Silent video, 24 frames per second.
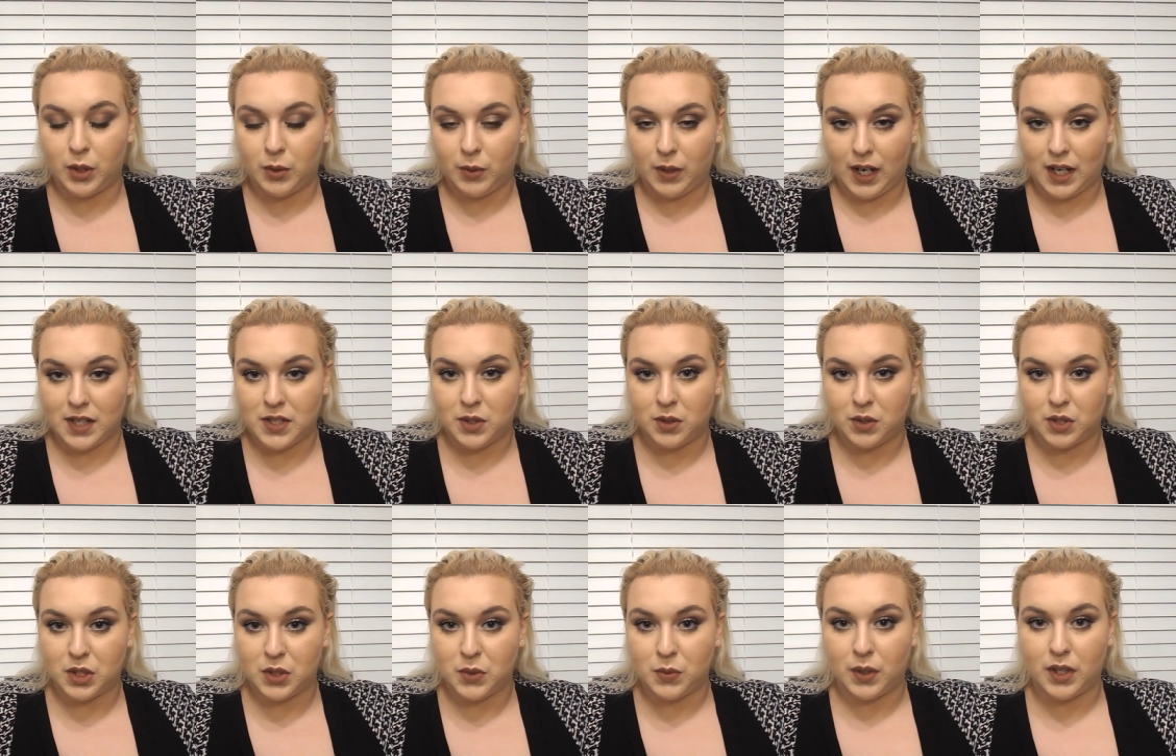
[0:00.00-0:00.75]
you guys who
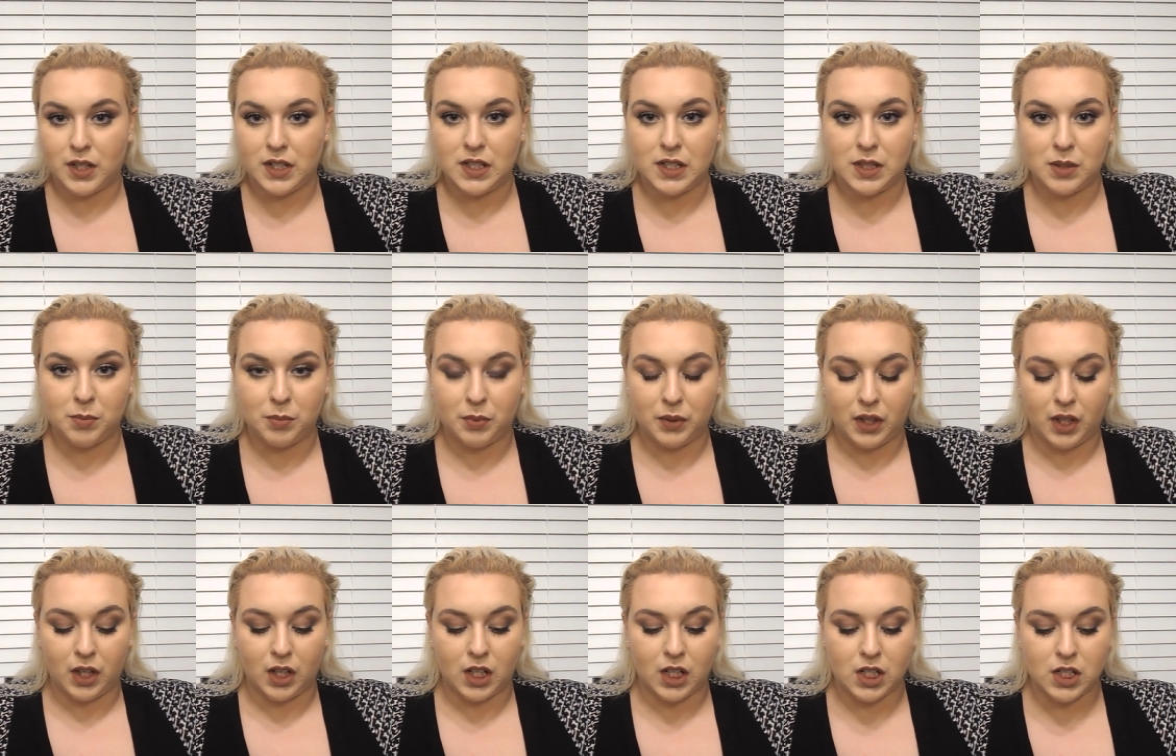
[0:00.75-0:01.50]
just want to
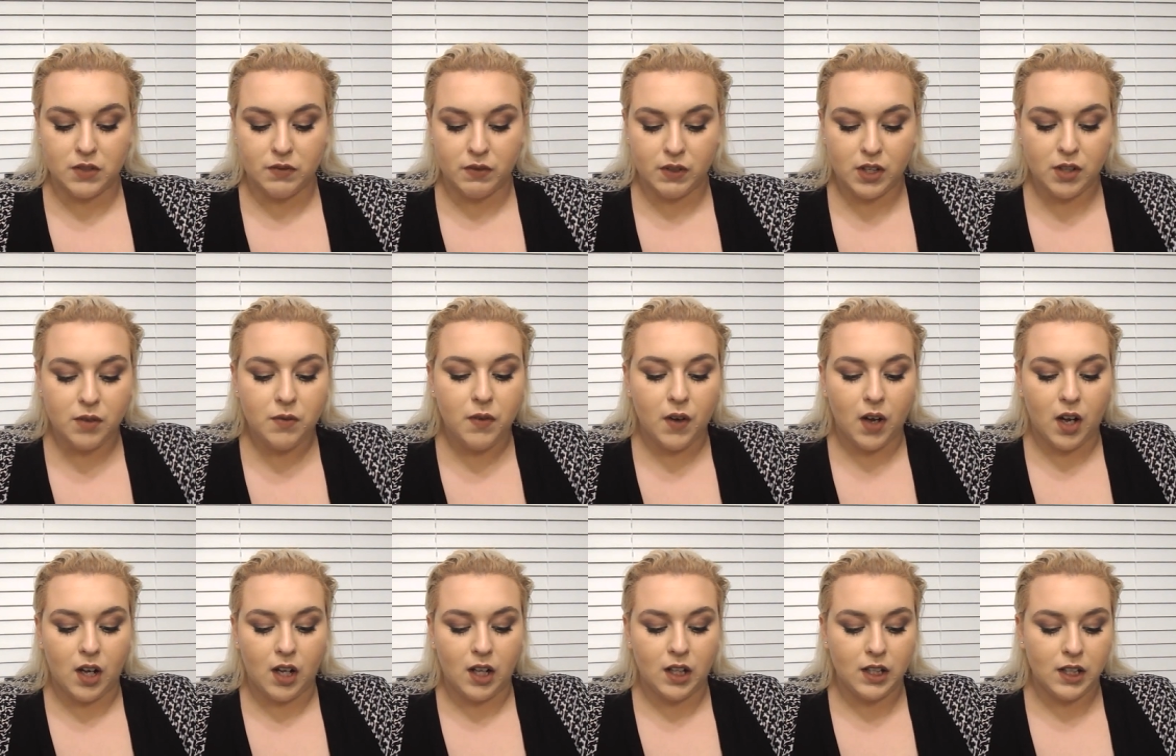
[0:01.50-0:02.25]
splurge for the
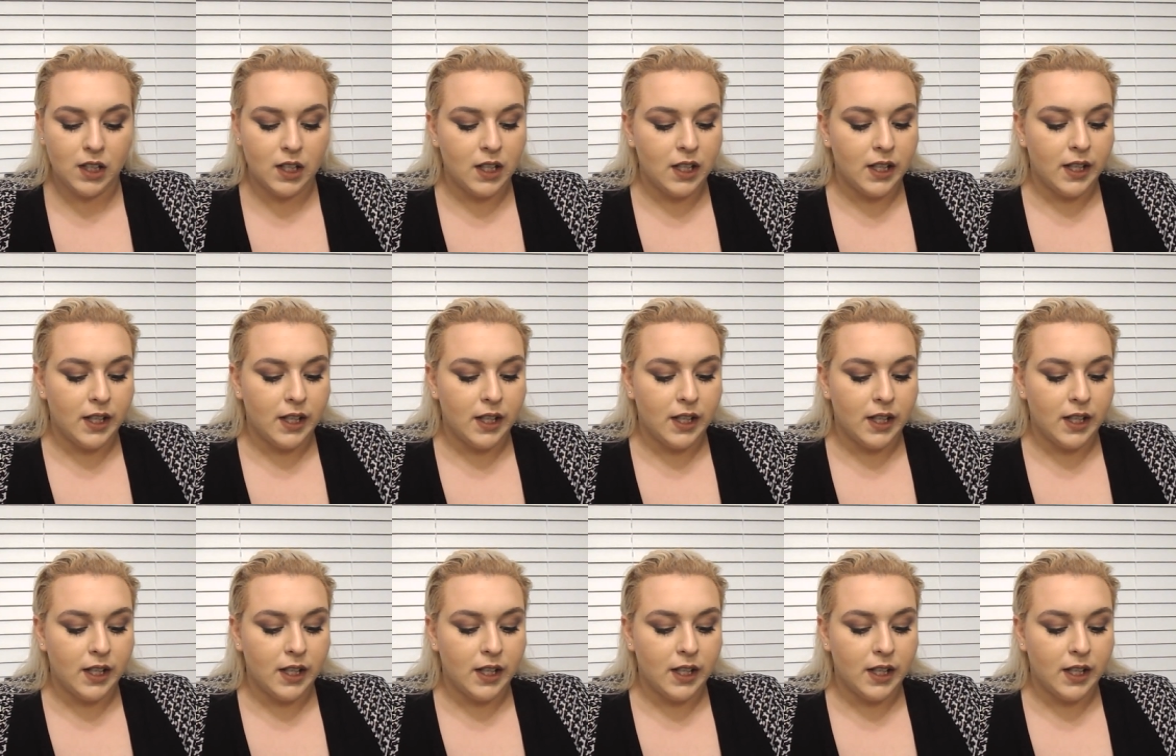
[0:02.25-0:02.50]
fall.